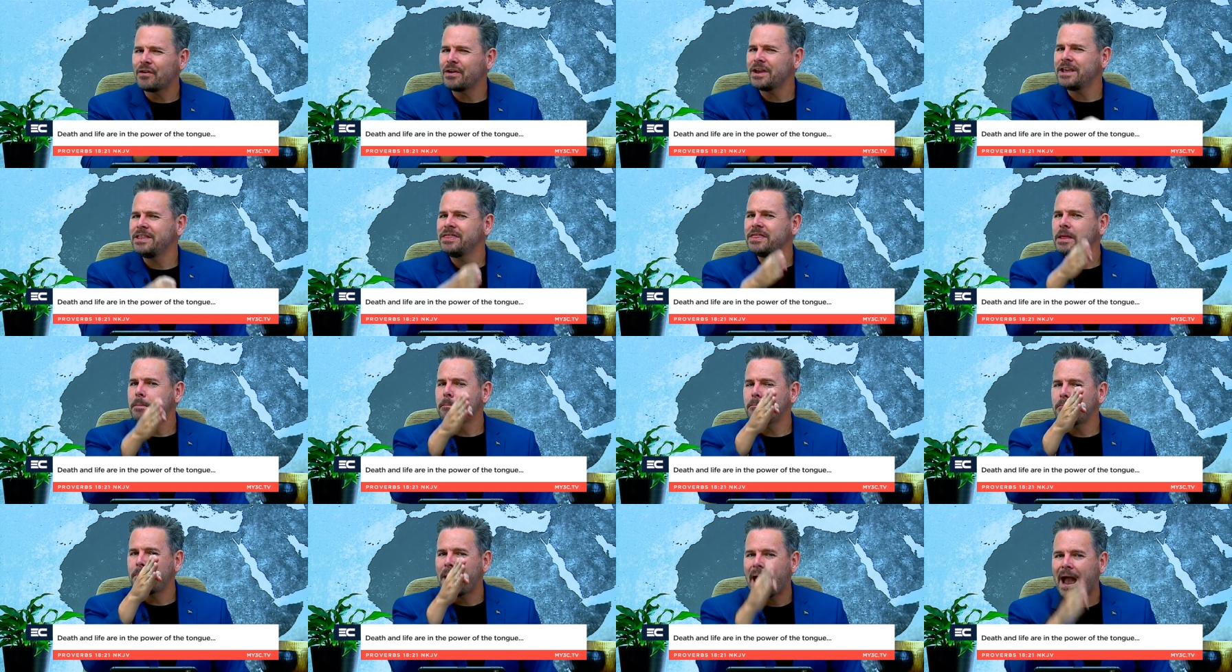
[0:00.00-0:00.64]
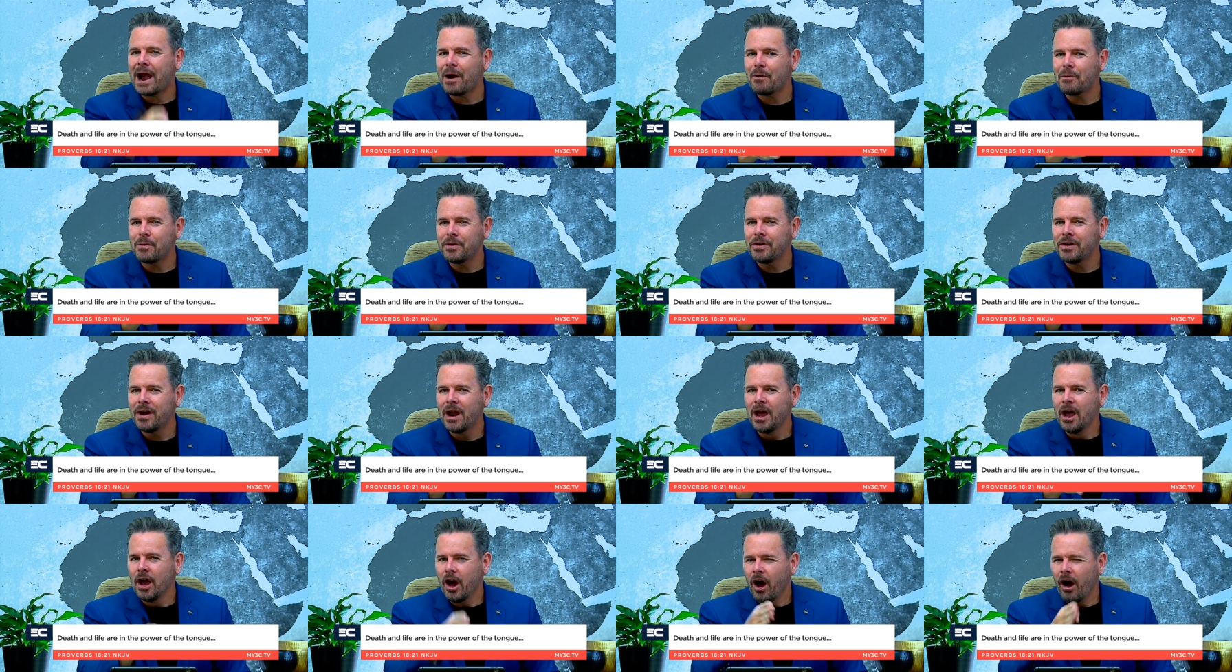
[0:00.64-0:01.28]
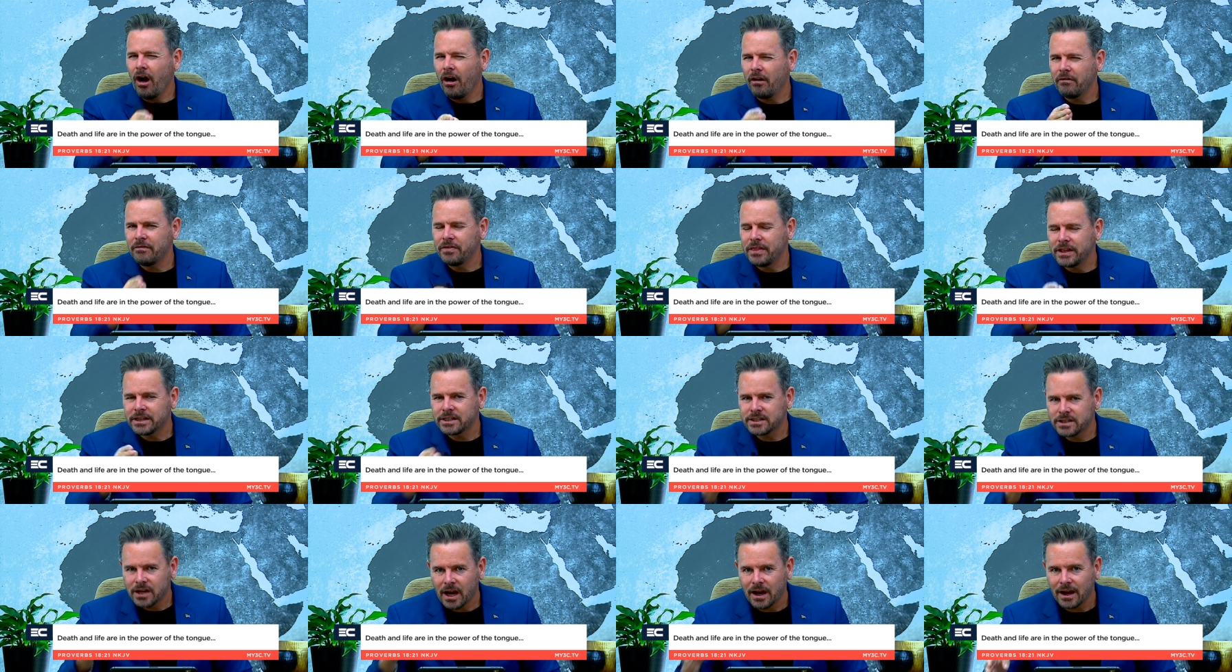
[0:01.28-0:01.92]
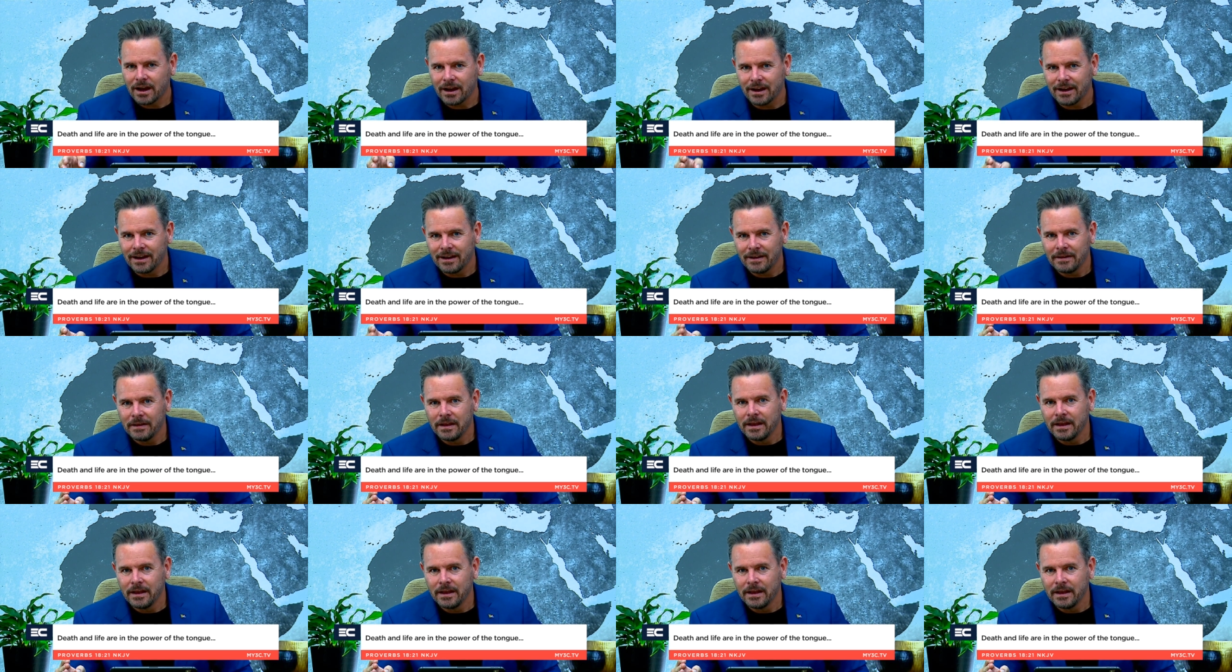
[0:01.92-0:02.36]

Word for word: are in the power of the tongue.